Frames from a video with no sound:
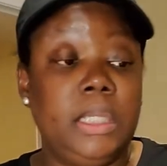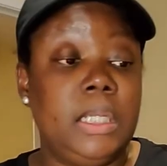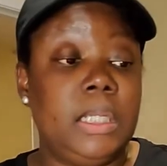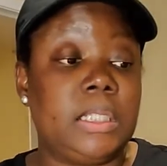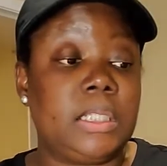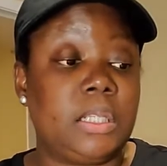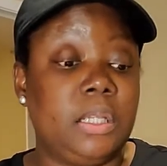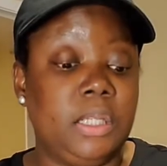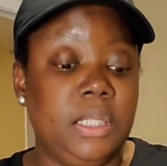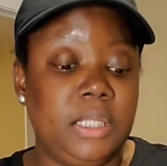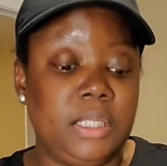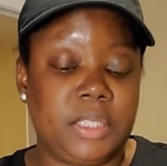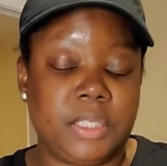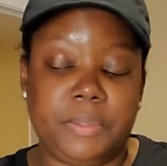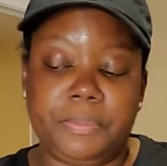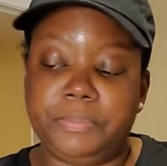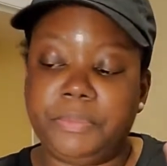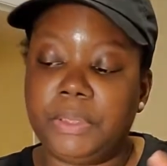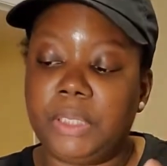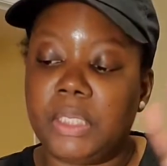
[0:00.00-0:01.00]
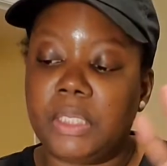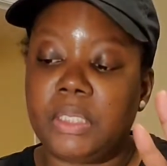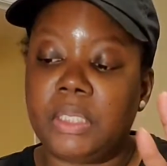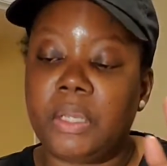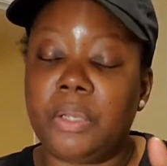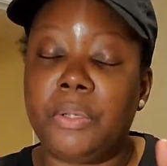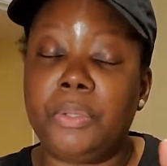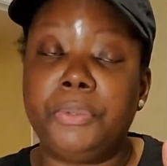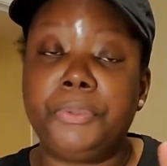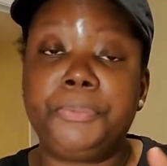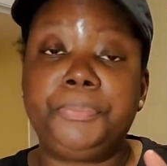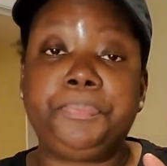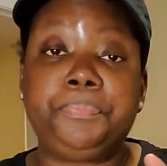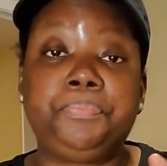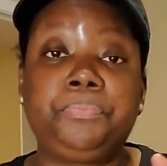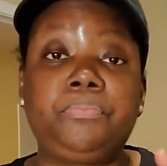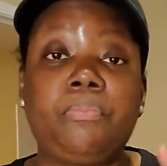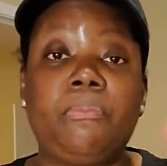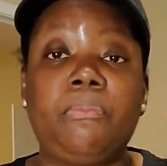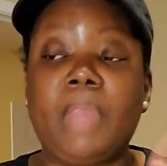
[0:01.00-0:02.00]
So listen, so
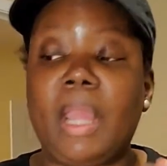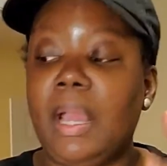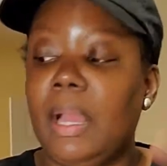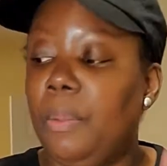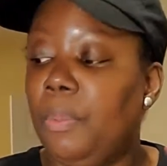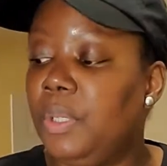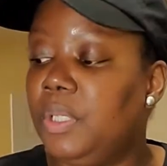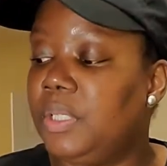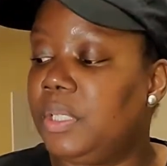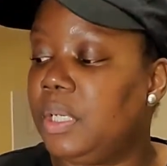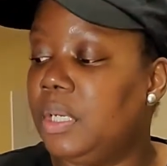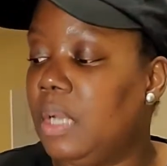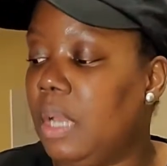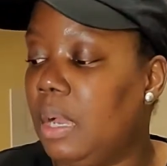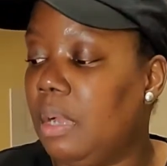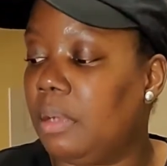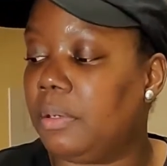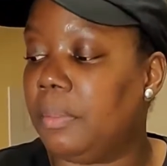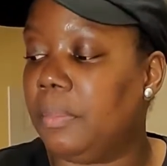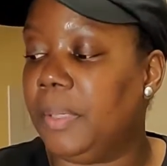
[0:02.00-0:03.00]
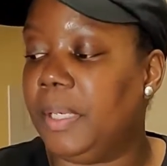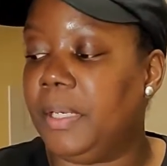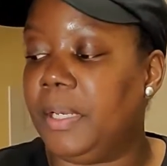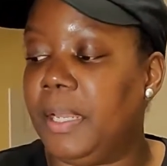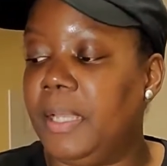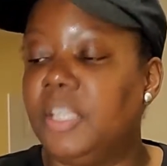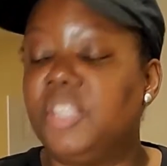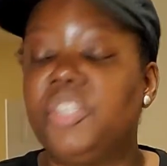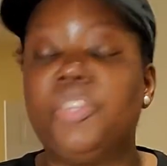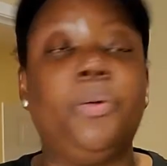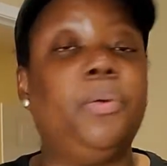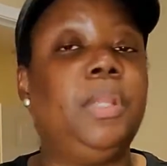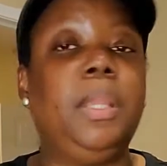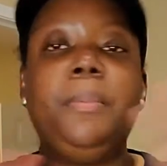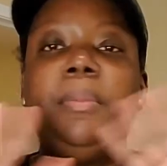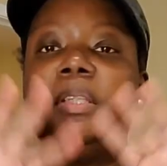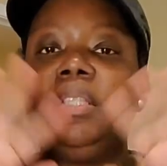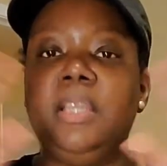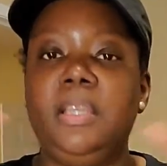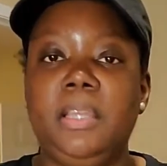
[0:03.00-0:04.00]
I went to the doctor Monday. So let
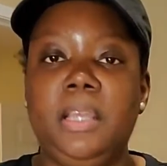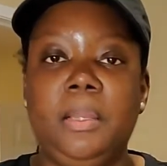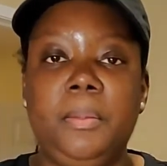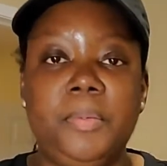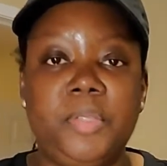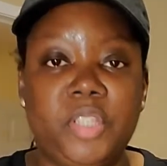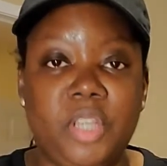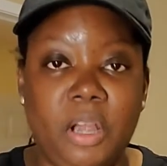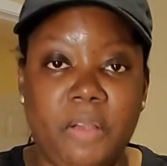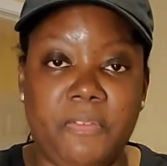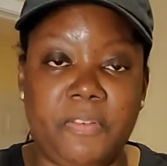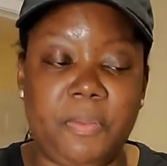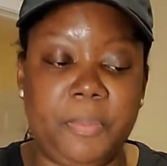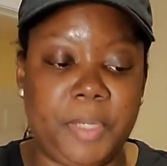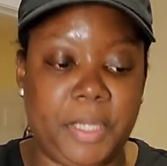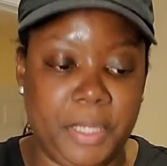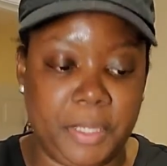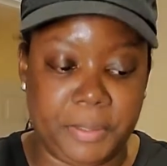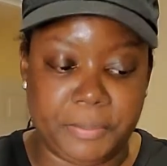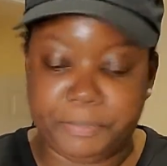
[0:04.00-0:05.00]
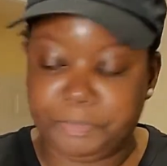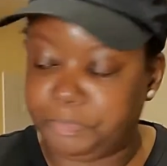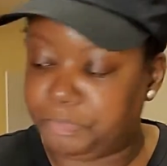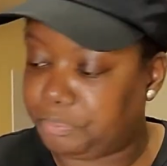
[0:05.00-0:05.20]
me tell you, let me start from the beginning.